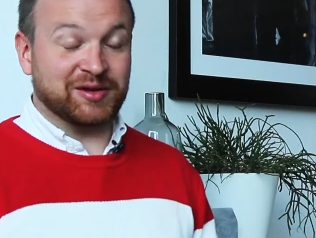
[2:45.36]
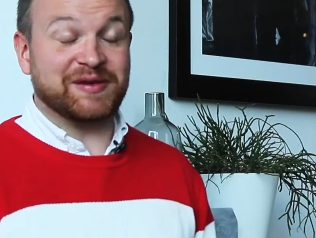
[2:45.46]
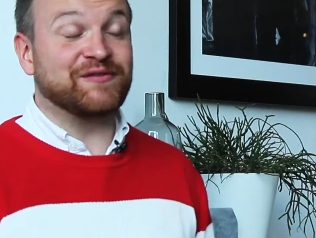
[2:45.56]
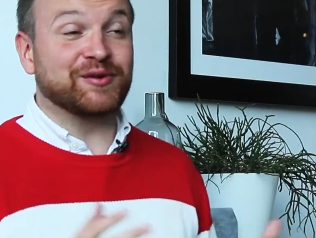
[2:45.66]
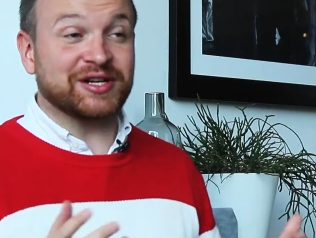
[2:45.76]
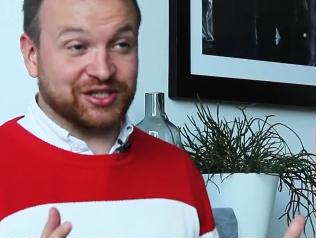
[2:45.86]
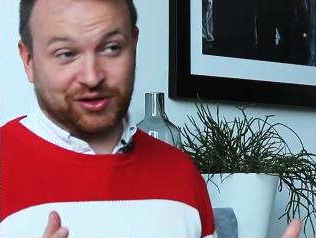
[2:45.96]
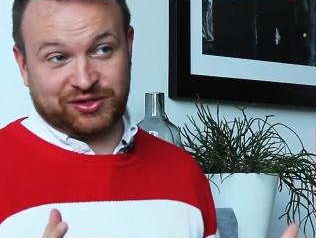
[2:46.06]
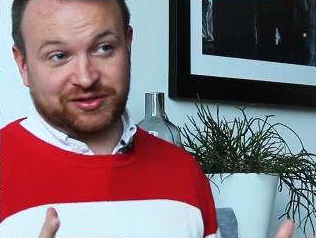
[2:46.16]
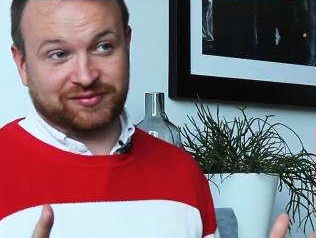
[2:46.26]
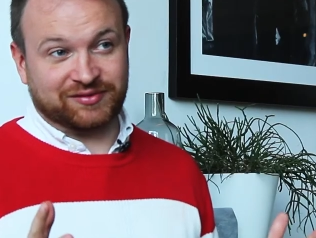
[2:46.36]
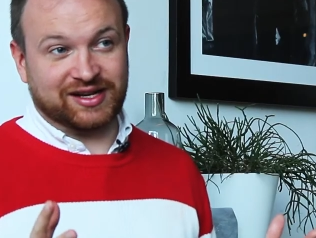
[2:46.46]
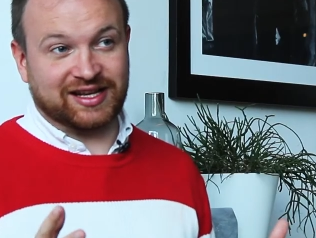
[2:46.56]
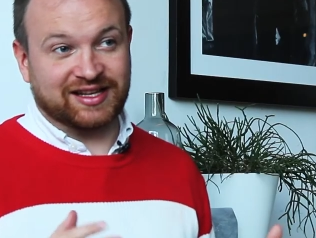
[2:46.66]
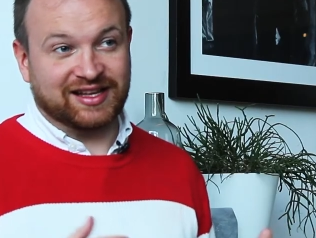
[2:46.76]
you'd be foolish not to,
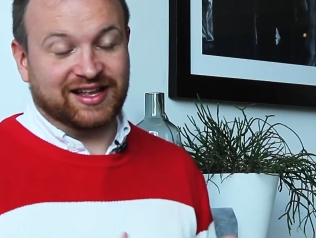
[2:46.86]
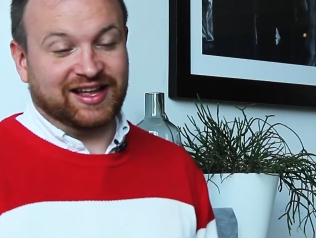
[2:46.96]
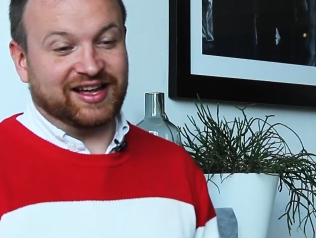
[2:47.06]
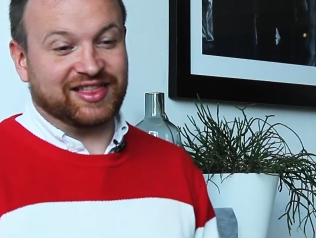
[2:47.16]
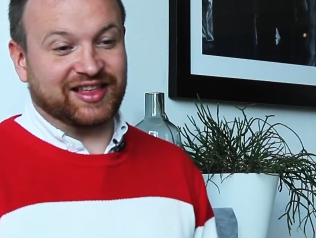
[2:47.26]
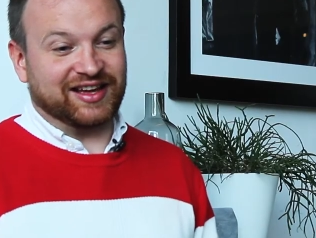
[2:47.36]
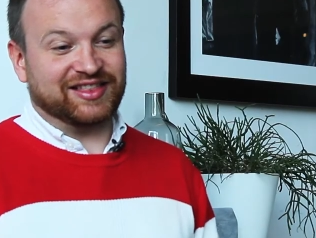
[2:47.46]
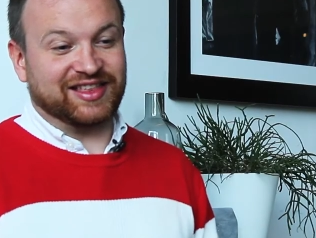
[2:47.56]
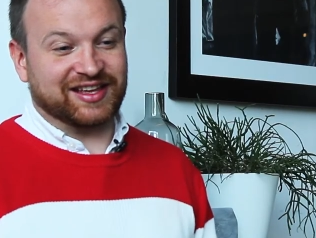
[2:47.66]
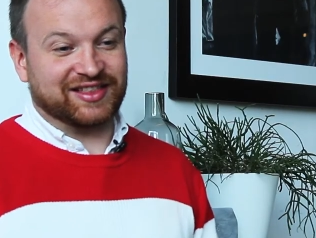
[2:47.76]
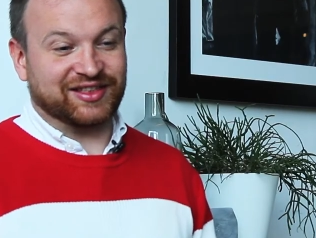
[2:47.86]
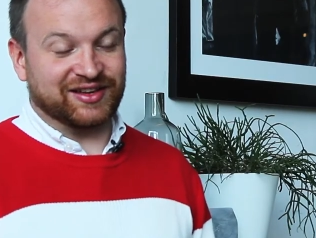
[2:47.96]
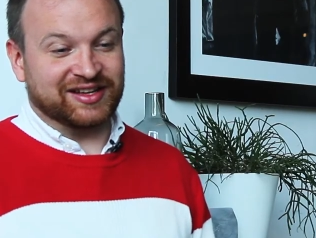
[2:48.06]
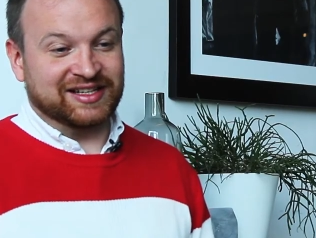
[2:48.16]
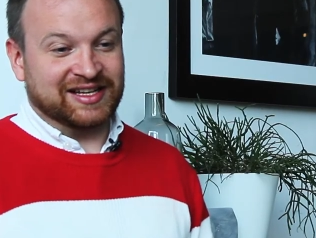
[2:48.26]
really. I, th I think
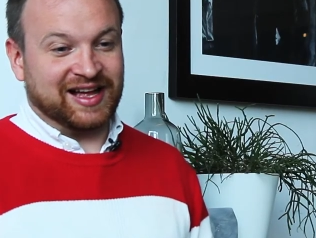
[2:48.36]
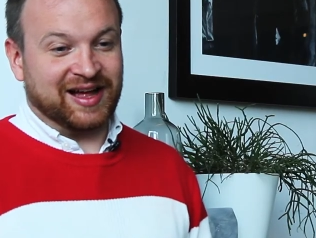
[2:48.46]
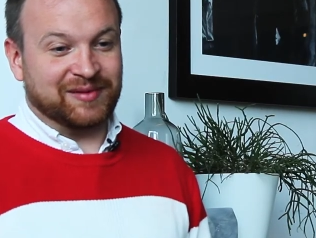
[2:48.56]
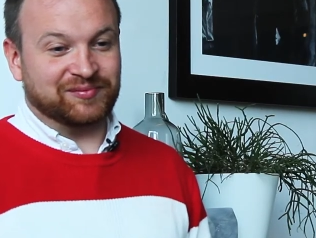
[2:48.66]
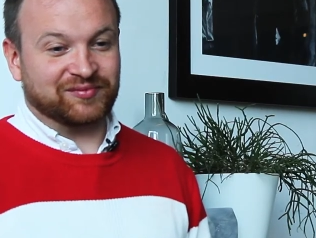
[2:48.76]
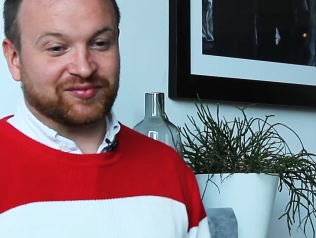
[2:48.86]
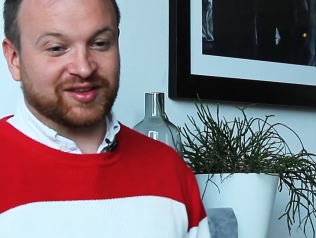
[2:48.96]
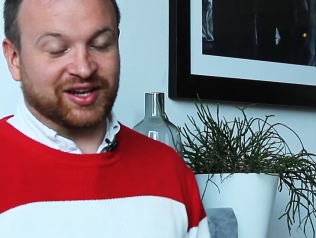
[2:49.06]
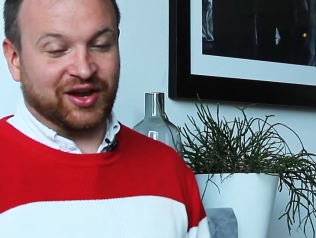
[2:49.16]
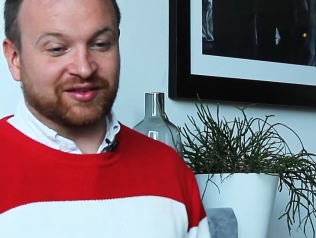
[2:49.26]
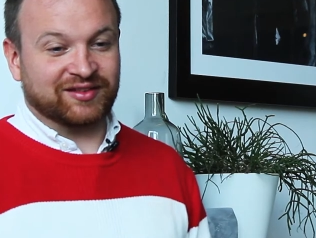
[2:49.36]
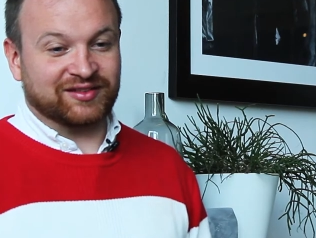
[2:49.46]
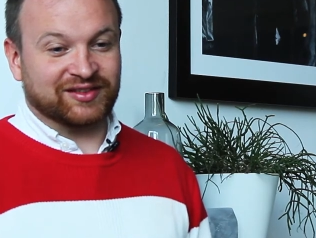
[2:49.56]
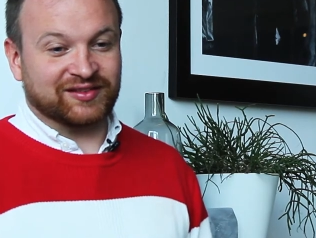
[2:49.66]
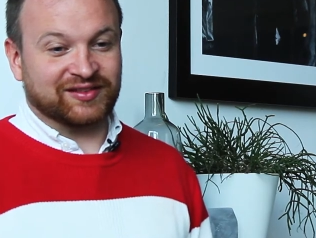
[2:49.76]
that um, you know,
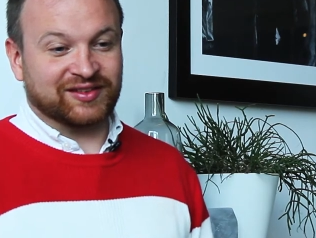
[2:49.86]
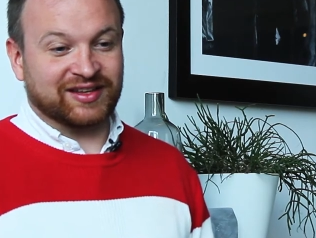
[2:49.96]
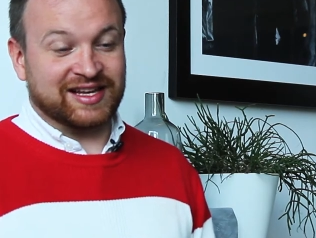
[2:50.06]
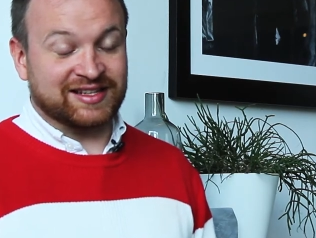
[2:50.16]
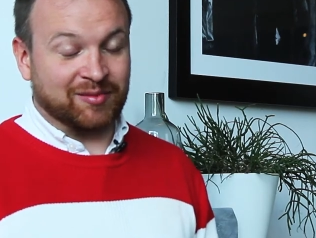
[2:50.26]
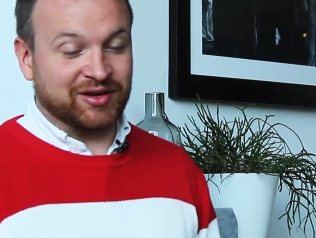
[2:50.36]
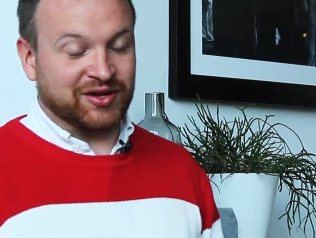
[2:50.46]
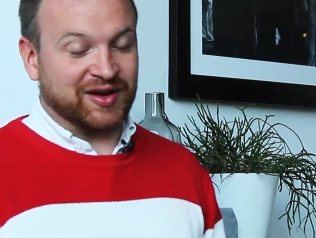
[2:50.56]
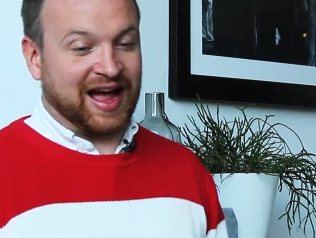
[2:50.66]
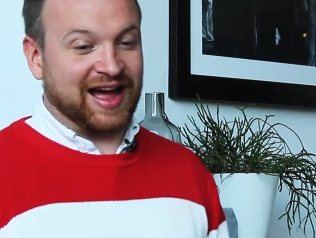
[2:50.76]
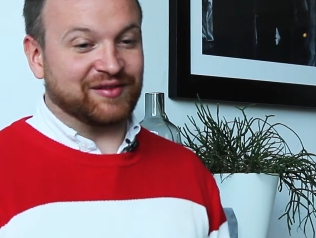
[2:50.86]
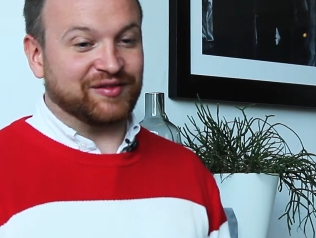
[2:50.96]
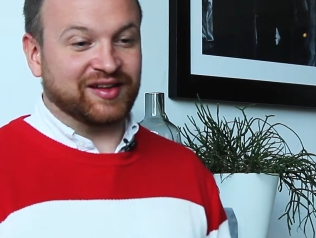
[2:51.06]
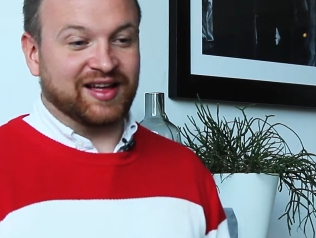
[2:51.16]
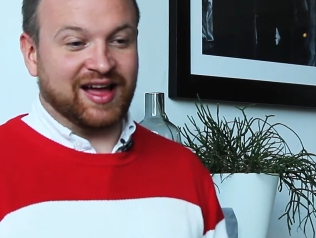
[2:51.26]
E W have
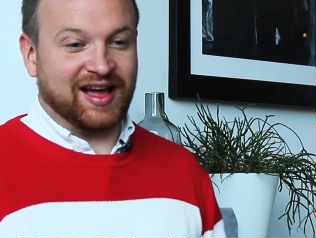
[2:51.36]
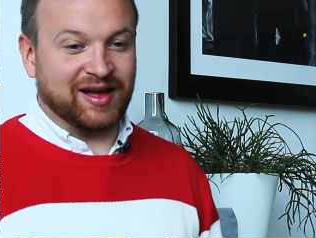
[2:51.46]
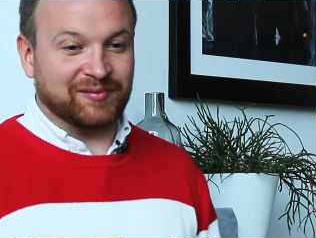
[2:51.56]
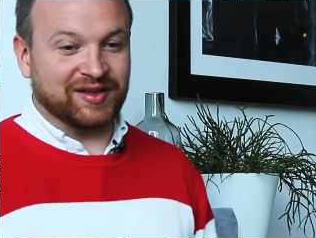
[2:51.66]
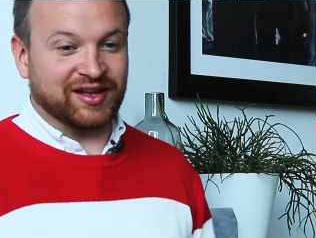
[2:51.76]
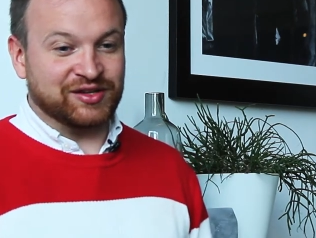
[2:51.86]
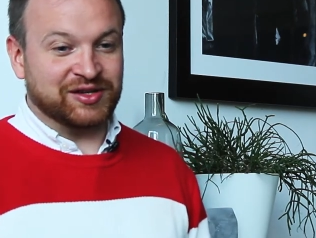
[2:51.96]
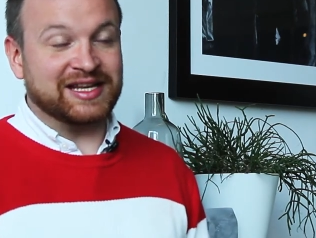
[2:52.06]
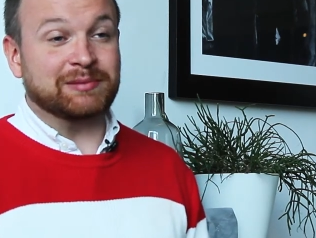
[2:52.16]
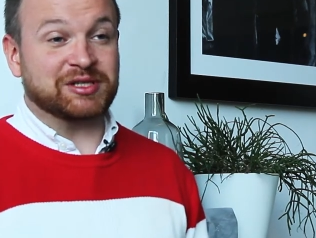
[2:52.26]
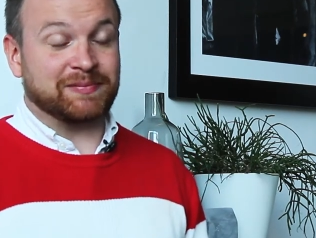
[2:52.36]
um, a unique